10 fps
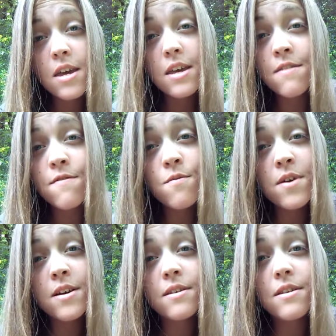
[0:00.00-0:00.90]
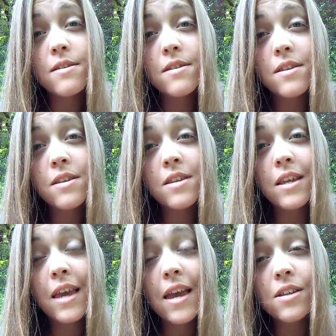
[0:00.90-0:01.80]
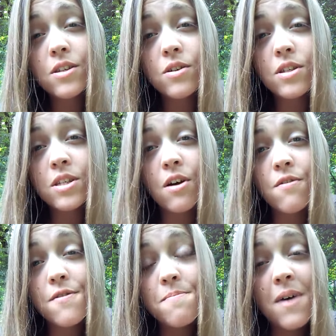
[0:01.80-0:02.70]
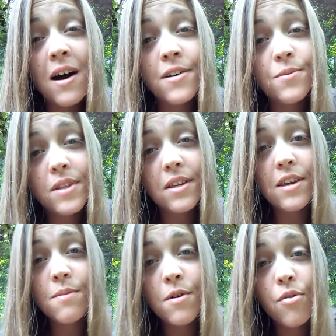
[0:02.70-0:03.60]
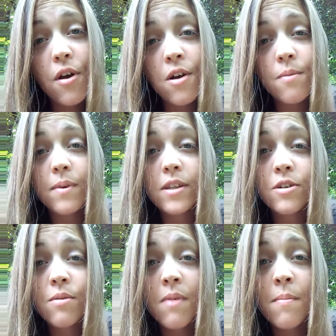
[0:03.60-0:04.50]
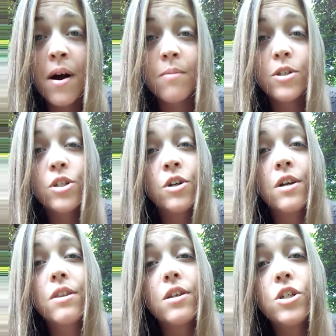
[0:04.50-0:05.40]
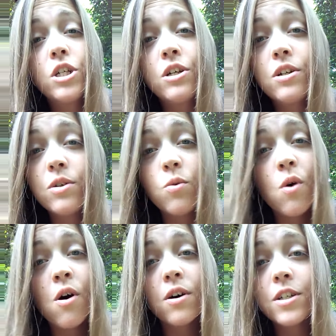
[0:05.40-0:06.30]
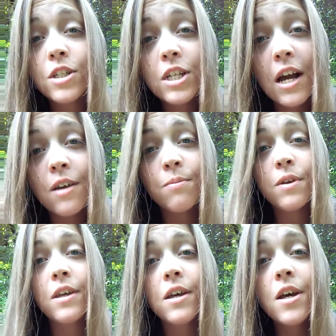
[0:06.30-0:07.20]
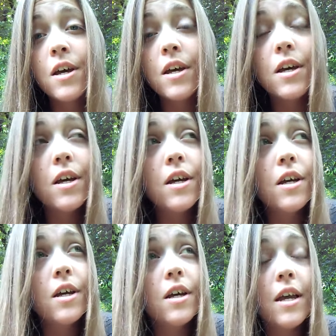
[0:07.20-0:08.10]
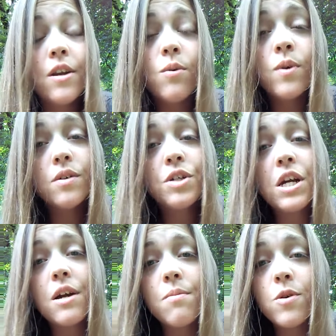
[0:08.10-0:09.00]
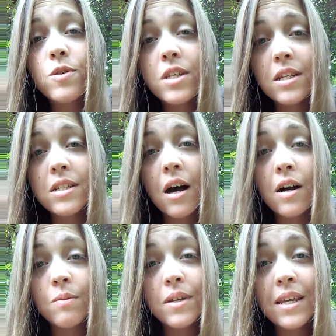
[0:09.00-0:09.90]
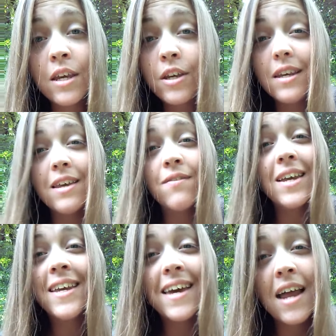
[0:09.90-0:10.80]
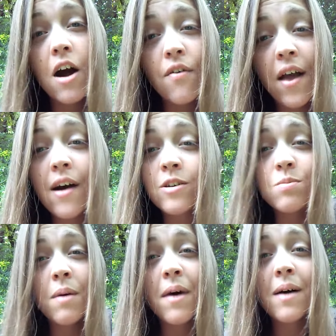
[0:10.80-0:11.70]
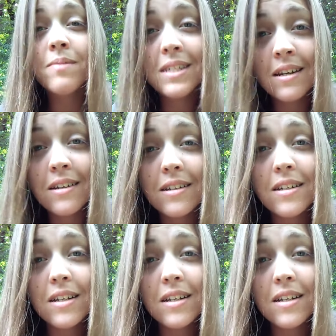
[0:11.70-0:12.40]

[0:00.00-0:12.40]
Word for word: Even when the cancer itself combined with the chemotherapy took my mom's strength and she couldn't walk and she had to be in a wheelchair most of the time to even get out of the house, my mom did it.